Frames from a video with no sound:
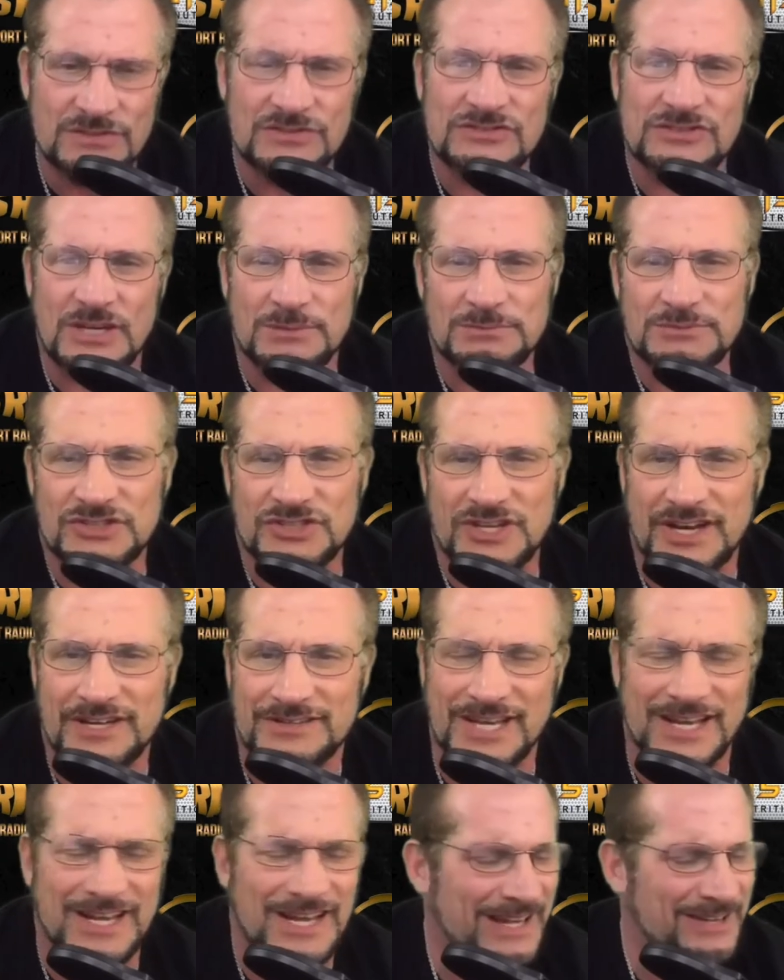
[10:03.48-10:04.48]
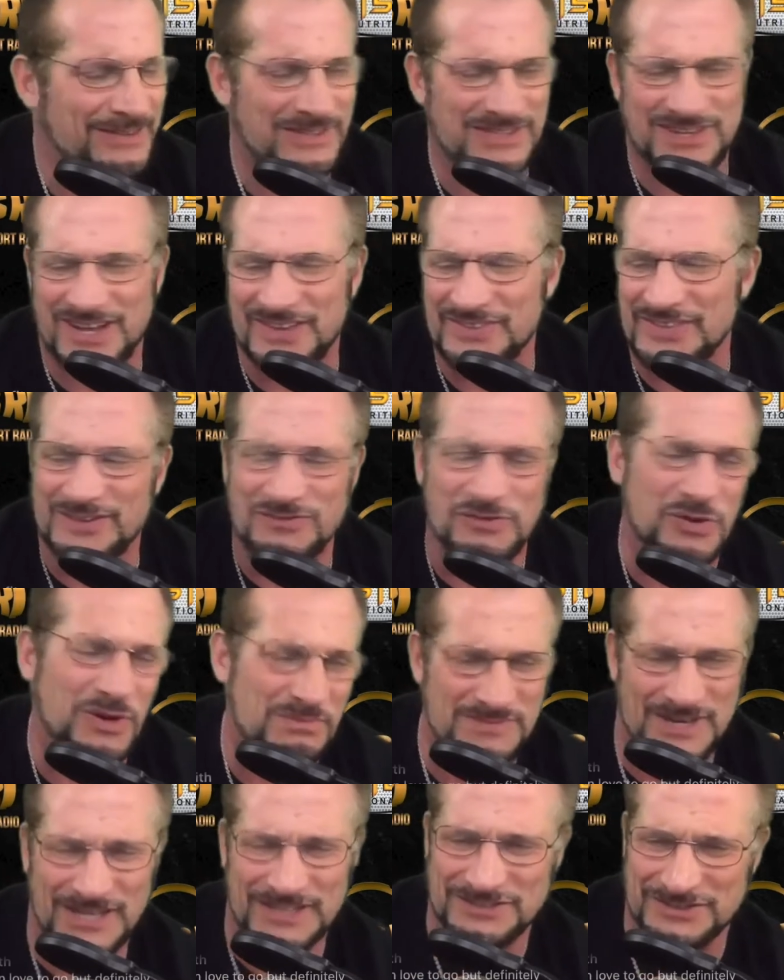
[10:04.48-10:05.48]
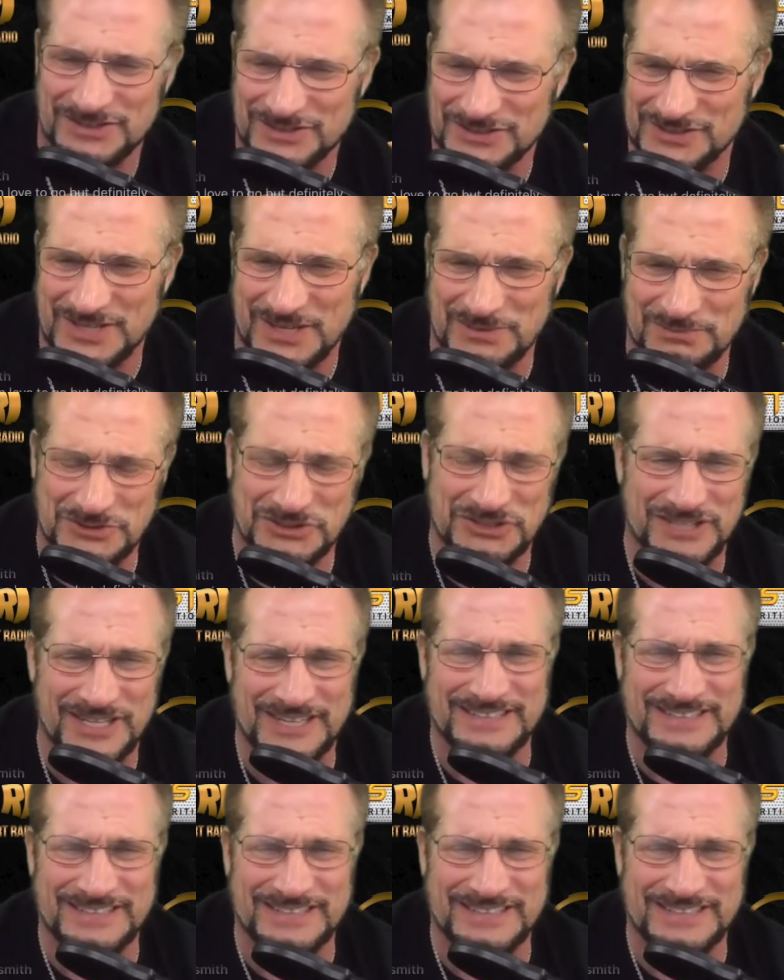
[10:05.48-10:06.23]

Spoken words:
shit. I don't know. They're all muscle some shit.